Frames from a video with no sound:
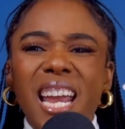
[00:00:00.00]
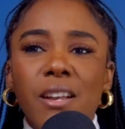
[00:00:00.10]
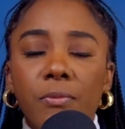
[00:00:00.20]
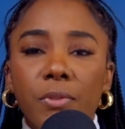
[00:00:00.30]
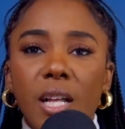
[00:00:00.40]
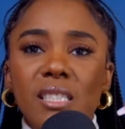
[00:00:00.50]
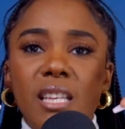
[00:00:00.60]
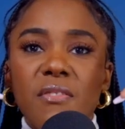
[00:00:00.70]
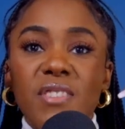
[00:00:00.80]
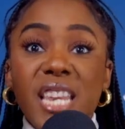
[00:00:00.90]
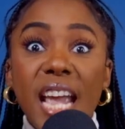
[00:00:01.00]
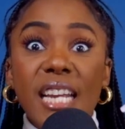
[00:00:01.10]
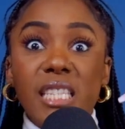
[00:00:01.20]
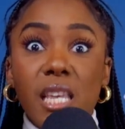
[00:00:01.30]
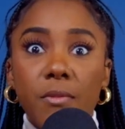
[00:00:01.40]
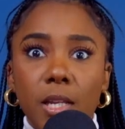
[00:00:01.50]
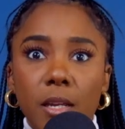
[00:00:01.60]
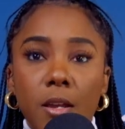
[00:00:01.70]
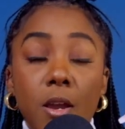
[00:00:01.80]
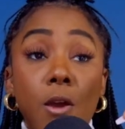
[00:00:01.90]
influx of negativity